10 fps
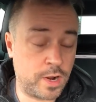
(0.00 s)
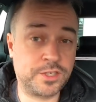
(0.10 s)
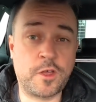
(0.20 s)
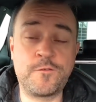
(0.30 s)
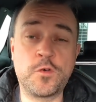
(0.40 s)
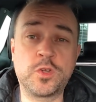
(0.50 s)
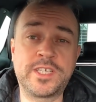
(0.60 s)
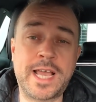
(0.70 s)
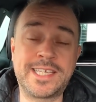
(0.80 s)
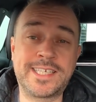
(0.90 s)
Right, so
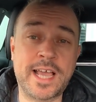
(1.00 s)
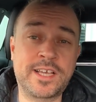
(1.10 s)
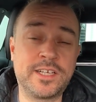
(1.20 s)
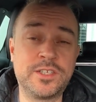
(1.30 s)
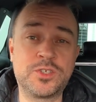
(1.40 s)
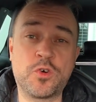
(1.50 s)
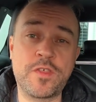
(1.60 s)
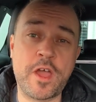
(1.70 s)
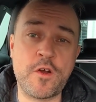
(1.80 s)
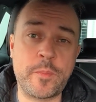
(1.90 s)
48 seconds or
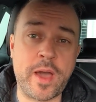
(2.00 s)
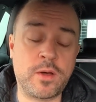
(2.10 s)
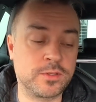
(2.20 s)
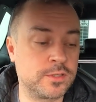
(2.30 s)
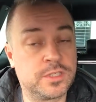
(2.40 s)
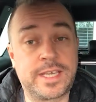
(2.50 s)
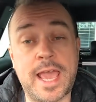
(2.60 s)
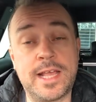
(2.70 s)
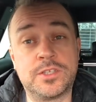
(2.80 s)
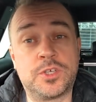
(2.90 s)
thereabouts to
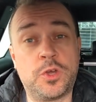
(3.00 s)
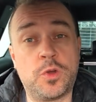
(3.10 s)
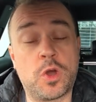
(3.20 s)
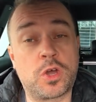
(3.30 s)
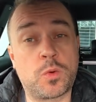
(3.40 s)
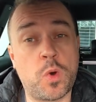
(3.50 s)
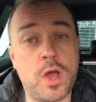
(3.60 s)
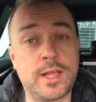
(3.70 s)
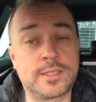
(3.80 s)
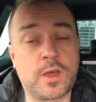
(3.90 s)
get into
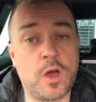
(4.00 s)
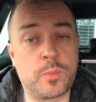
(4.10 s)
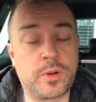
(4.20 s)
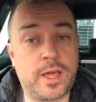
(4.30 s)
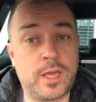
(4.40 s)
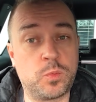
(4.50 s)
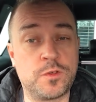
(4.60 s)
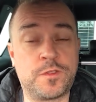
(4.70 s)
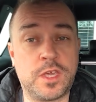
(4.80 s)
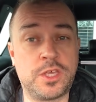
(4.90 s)
wireless CarPlay
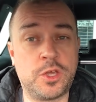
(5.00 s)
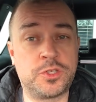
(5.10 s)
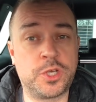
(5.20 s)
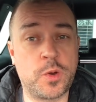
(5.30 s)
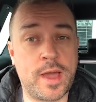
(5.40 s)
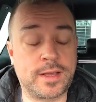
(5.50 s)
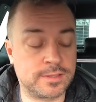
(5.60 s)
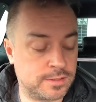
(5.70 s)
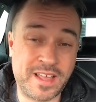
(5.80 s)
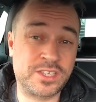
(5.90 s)
with the
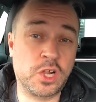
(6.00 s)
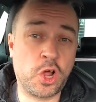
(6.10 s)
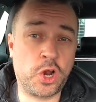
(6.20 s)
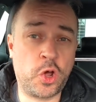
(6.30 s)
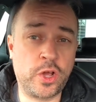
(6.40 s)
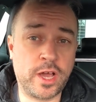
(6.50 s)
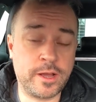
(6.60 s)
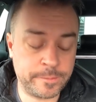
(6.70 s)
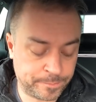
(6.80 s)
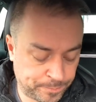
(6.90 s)
U2X. That's a lot longer.